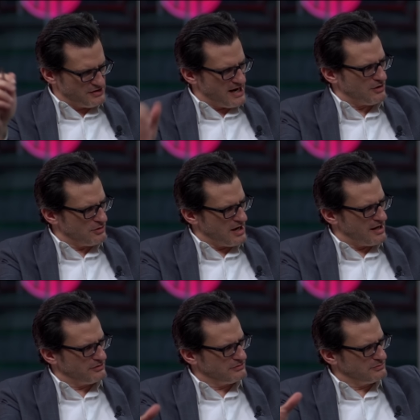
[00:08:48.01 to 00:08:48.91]
Jack
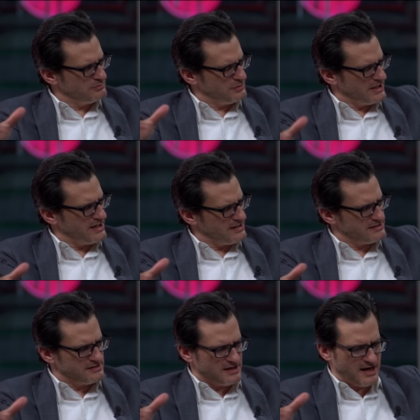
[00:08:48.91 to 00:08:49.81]
O'Connell
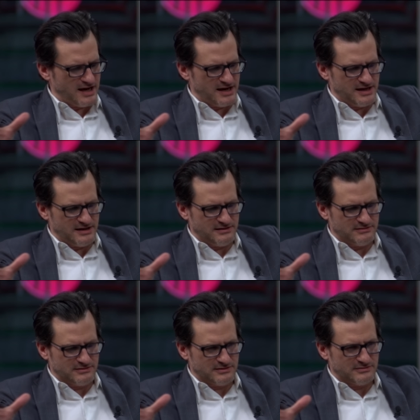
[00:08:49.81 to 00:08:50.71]
plays a
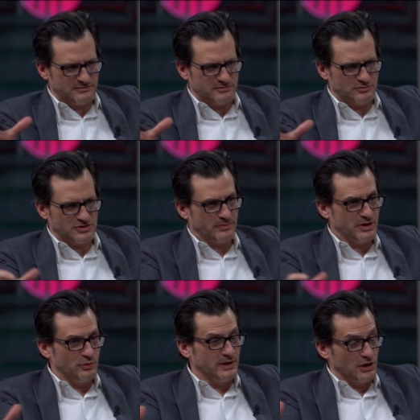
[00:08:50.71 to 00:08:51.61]
uh,
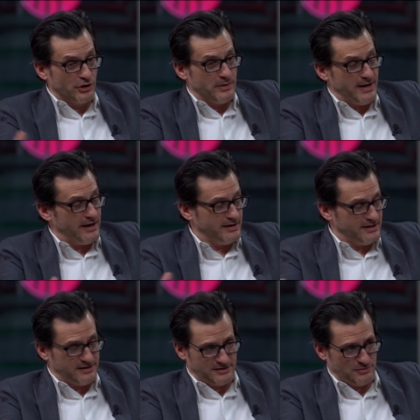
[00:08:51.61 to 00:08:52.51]
somebody who we learn about
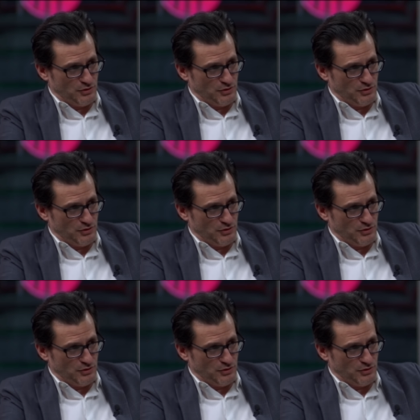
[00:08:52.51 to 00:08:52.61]
as the